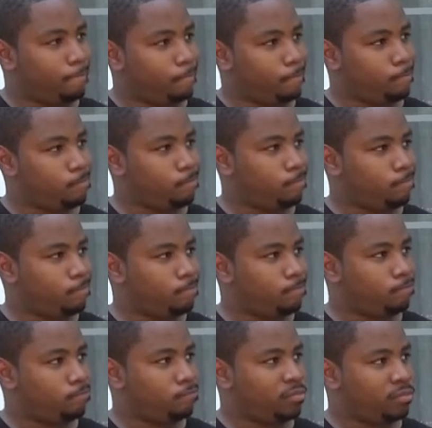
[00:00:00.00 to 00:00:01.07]

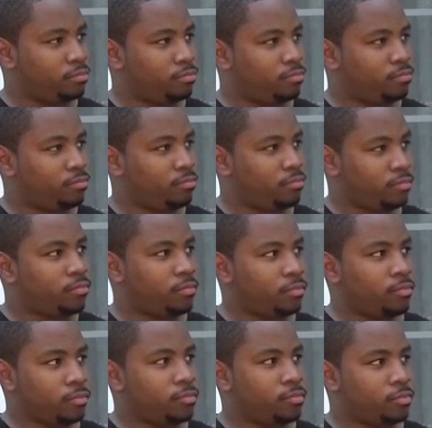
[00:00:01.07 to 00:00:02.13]

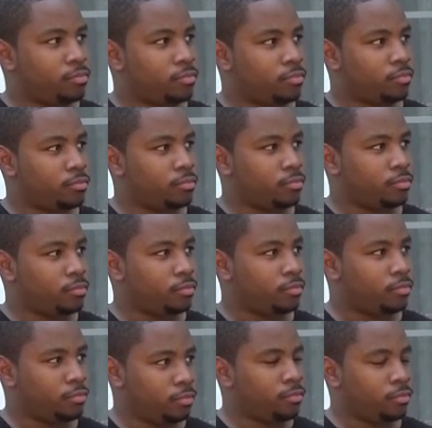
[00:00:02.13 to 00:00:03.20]

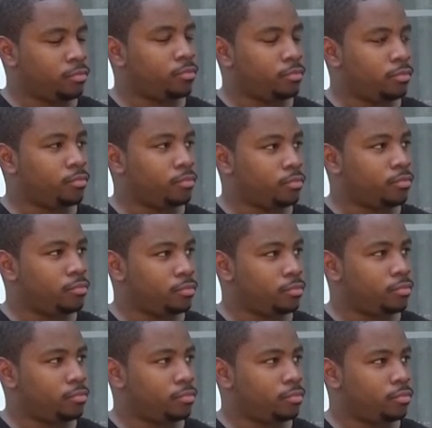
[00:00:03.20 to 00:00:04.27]

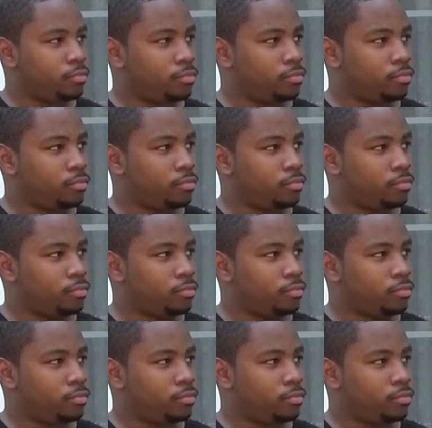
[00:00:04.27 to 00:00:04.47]
No words are spoken by the person on screen.